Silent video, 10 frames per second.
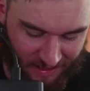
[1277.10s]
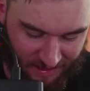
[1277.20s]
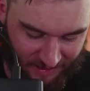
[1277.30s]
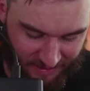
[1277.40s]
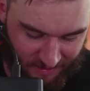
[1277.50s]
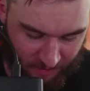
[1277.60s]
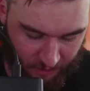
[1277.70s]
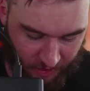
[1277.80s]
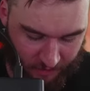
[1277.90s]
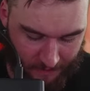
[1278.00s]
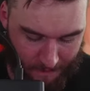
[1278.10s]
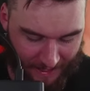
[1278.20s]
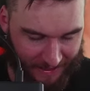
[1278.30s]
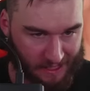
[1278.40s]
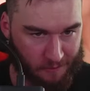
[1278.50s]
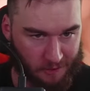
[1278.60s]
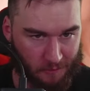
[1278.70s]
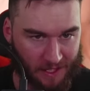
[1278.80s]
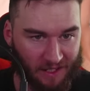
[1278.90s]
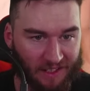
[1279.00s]
I like this little thing on the back here as
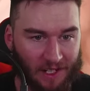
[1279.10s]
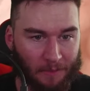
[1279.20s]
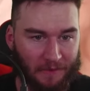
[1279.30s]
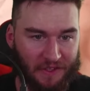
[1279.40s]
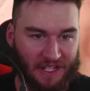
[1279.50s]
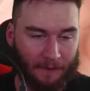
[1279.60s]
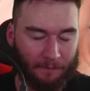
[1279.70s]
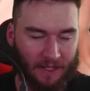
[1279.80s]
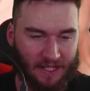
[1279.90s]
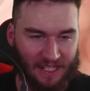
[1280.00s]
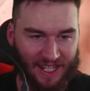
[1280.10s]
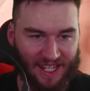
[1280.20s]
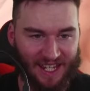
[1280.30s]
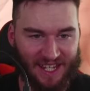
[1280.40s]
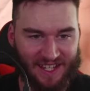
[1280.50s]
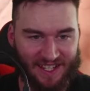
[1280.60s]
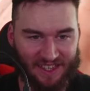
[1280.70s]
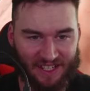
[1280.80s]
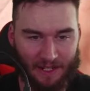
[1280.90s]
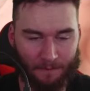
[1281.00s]
well, with the different years and
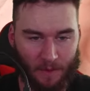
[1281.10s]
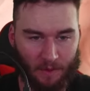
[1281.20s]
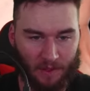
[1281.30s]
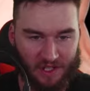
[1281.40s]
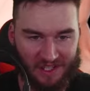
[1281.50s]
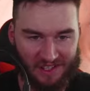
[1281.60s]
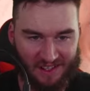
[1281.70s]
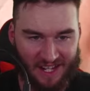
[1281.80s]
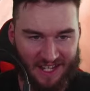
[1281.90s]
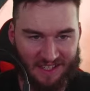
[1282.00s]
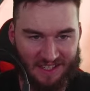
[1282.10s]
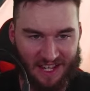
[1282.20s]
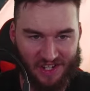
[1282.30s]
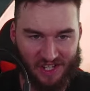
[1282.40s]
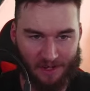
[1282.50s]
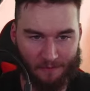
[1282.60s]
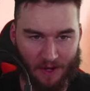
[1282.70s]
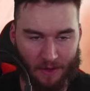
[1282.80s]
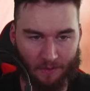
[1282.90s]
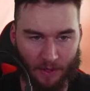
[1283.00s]
the different designs. It's actually a
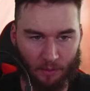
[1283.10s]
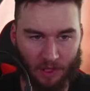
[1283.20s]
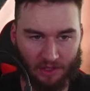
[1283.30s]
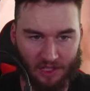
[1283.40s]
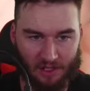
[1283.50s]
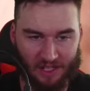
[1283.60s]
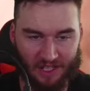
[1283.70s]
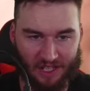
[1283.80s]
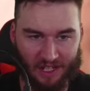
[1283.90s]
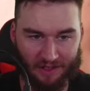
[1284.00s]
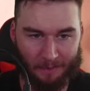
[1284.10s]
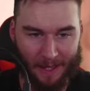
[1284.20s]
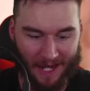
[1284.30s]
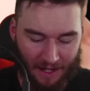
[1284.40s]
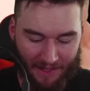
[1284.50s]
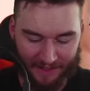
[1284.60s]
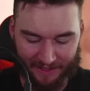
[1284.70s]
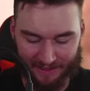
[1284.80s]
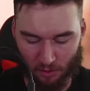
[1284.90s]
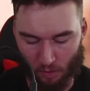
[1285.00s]
very, very well designed card on the back. I think I
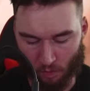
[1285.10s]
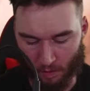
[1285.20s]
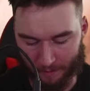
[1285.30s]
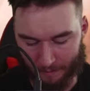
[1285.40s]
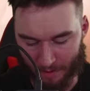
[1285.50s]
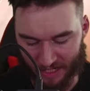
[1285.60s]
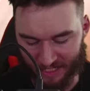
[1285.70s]
still want my